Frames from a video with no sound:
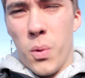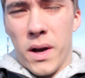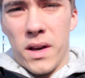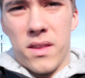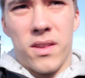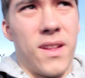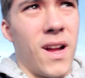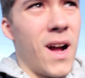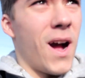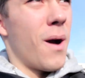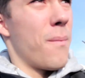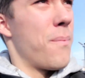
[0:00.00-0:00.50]
quick
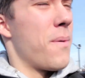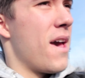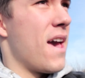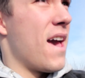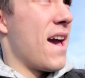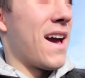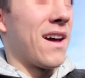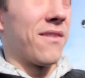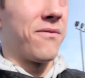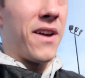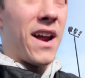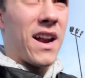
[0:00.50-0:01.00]
stop
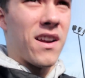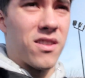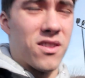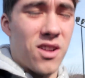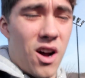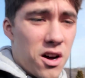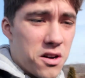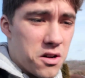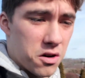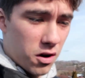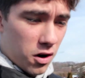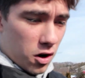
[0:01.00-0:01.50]
at Advanced
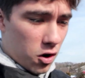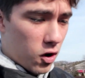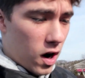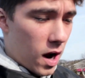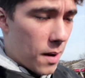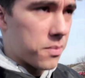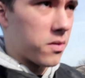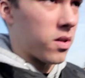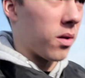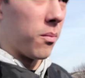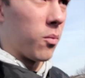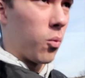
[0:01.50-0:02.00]
Auto, gonna
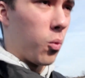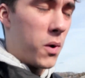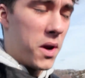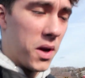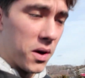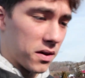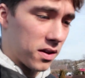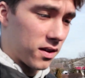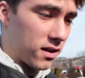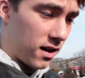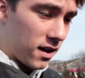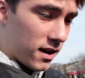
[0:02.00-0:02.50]
grab some
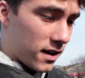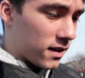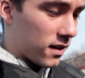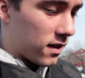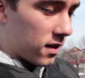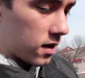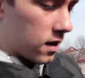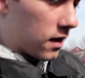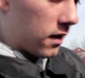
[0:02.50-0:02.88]
wheel studs,